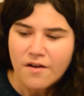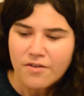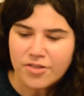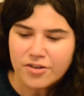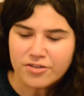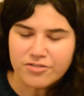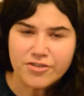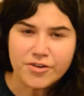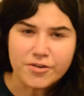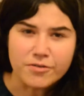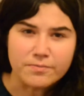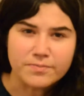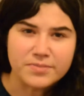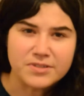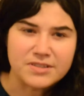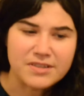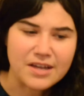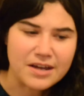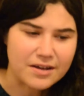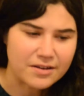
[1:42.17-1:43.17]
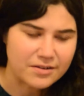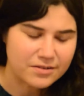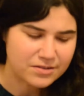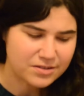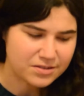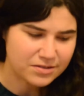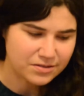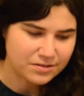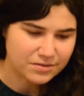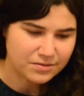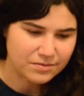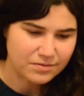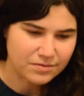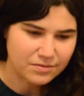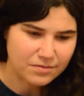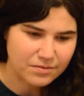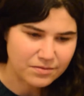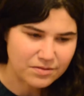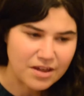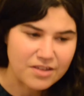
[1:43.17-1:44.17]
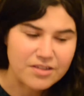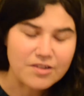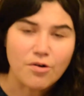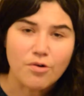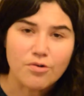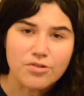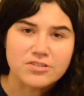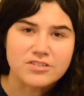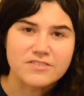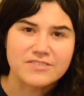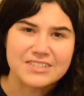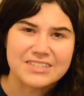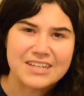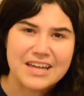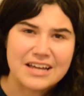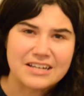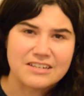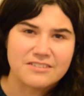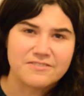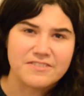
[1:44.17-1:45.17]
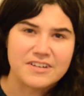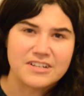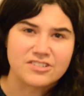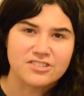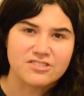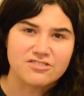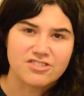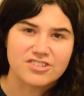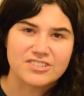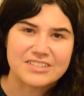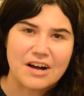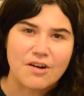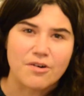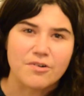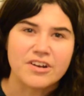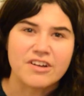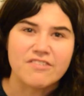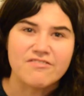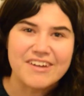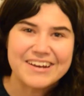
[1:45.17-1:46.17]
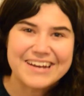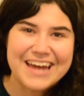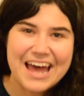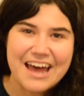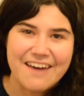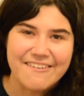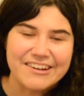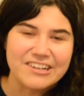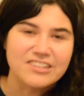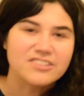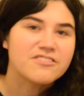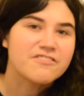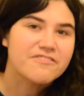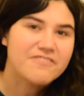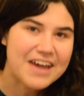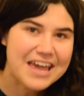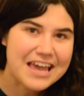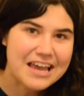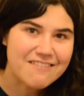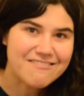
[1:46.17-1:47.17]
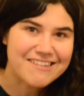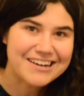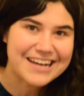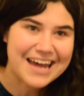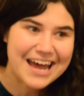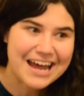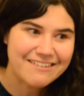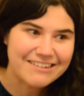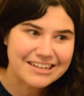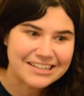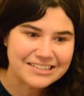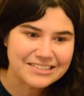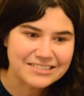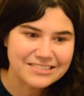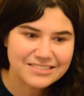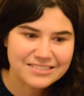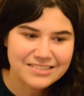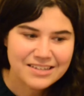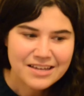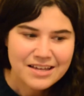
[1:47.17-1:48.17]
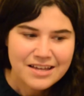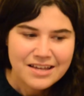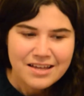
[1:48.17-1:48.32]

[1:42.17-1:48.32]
The tropes that the authors of detective fiction trot out, you know, red herrings, fake red herrings,